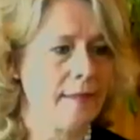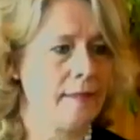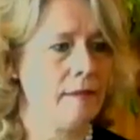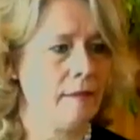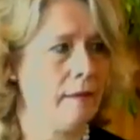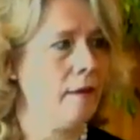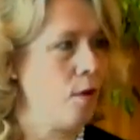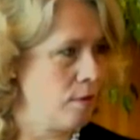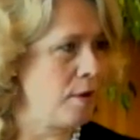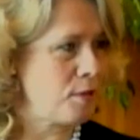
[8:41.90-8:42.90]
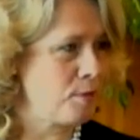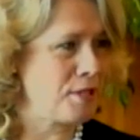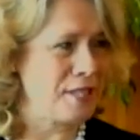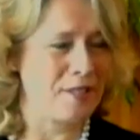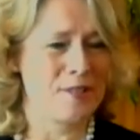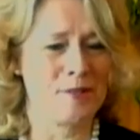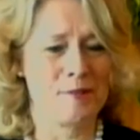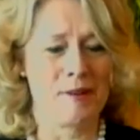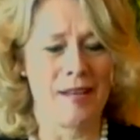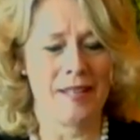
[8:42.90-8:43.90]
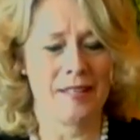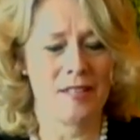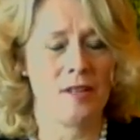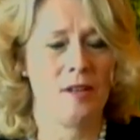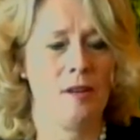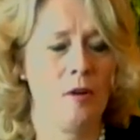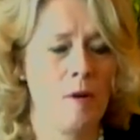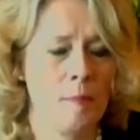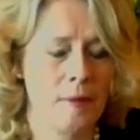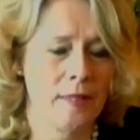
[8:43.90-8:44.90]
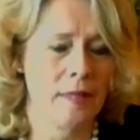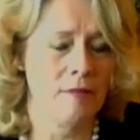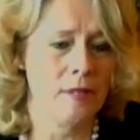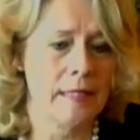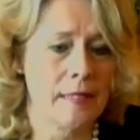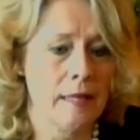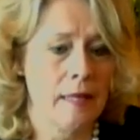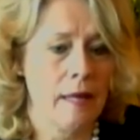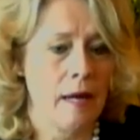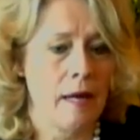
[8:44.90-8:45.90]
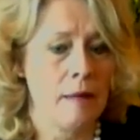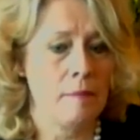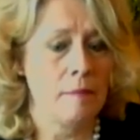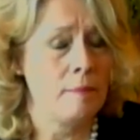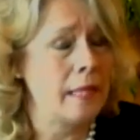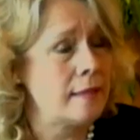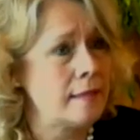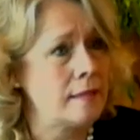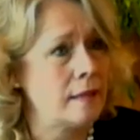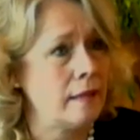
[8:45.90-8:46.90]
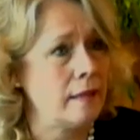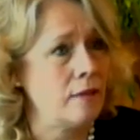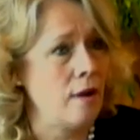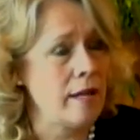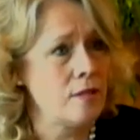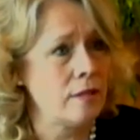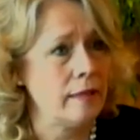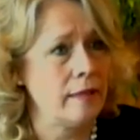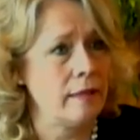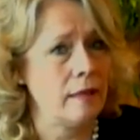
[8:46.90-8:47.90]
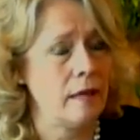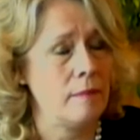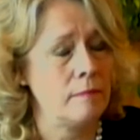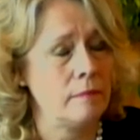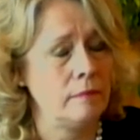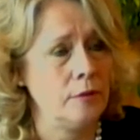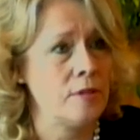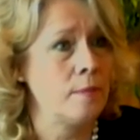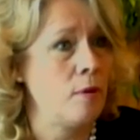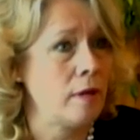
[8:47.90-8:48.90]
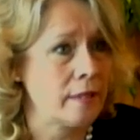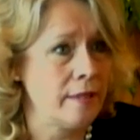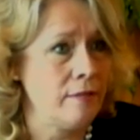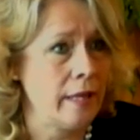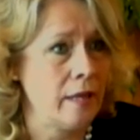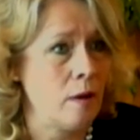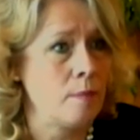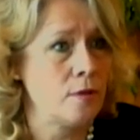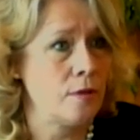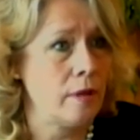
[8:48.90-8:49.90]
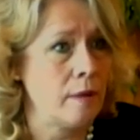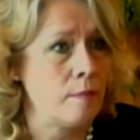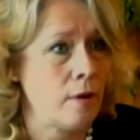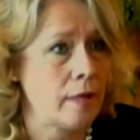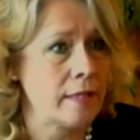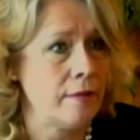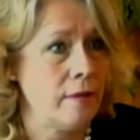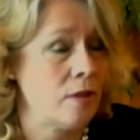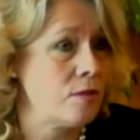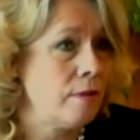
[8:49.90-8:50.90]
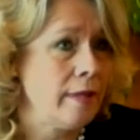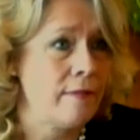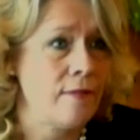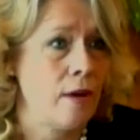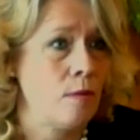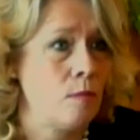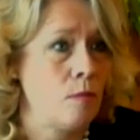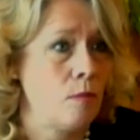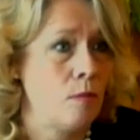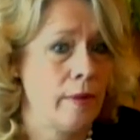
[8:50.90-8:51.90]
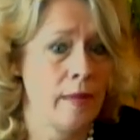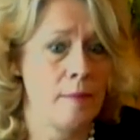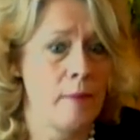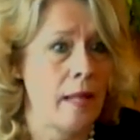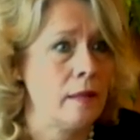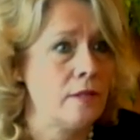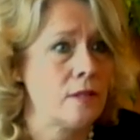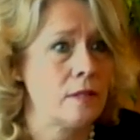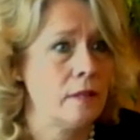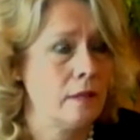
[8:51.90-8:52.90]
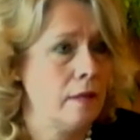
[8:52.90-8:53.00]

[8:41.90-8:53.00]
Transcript: is you know now switching to uh, to governance. corporate governance. Um, because you're actually um, losing productivity and opportunity and productivity. Australia found when they balanced